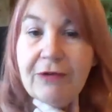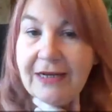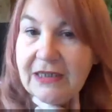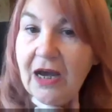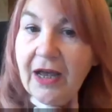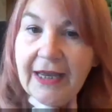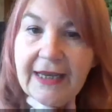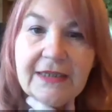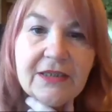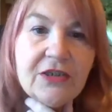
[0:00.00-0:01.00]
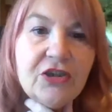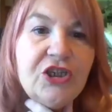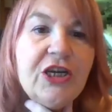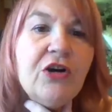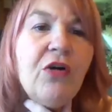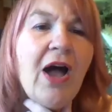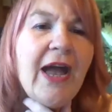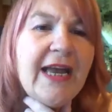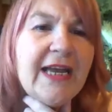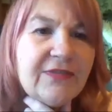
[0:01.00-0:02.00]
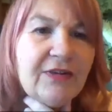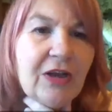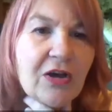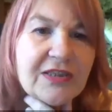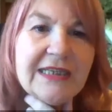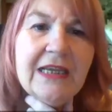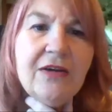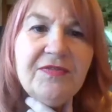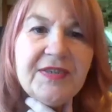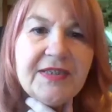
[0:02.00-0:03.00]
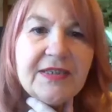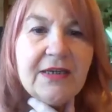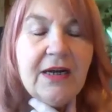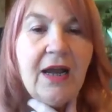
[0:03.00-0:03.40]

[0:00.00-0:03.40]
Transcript: red eyes, she cries for lost loves